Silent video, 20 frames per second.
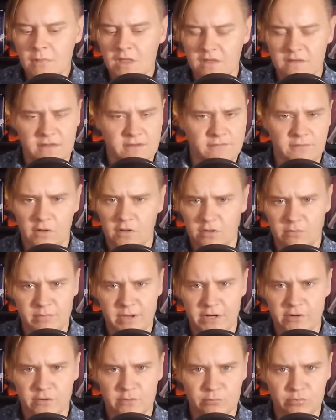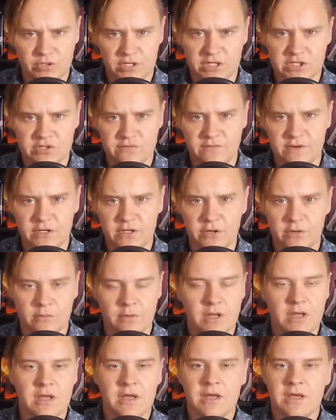the Fallen banner prediction video,
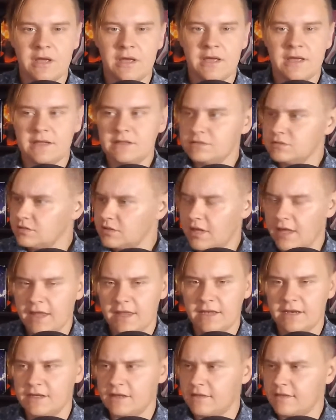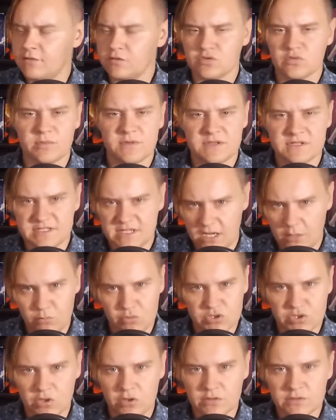and those will be the same
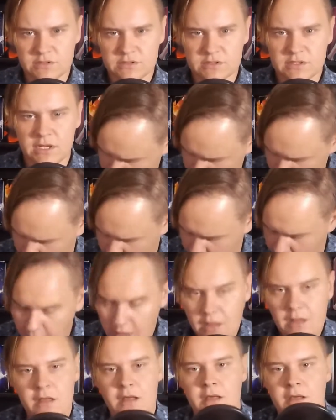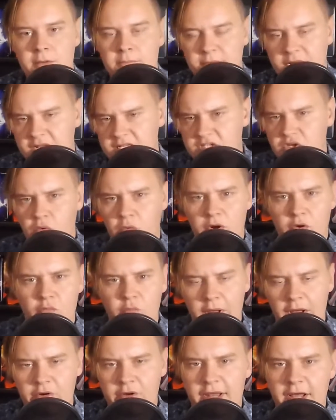results, but I still want to
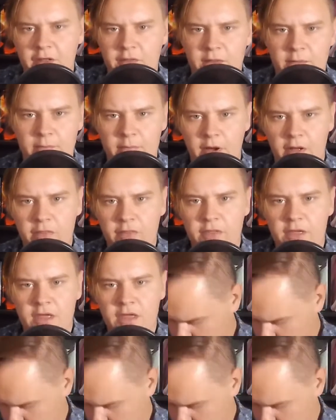round out the month.